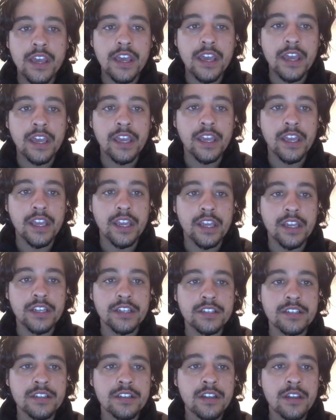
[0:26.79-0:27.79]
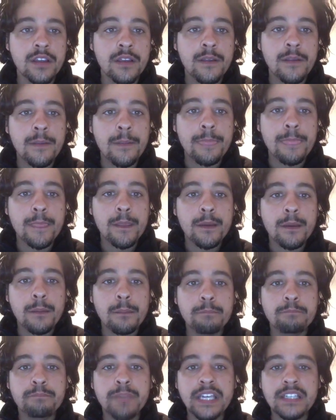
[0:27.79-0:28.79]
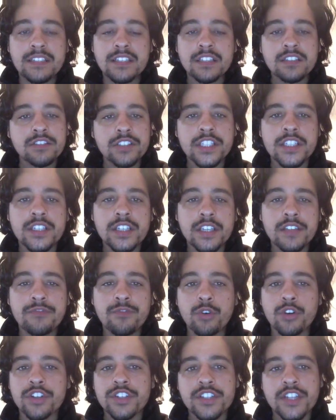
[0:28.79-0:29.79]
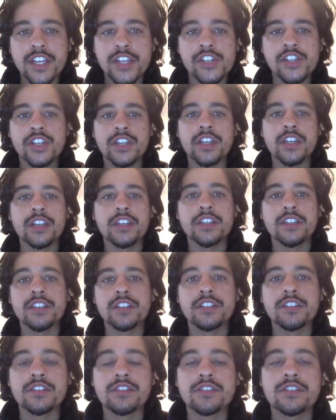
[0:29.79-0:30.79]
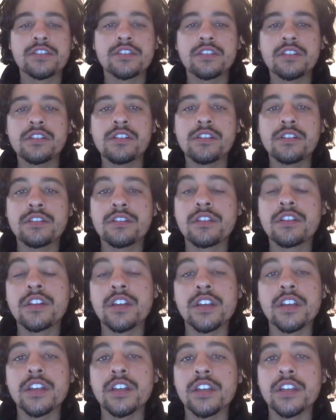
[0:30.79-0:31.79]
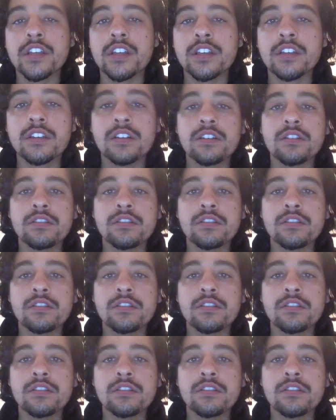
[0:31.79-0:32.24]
And basically, deforestation is the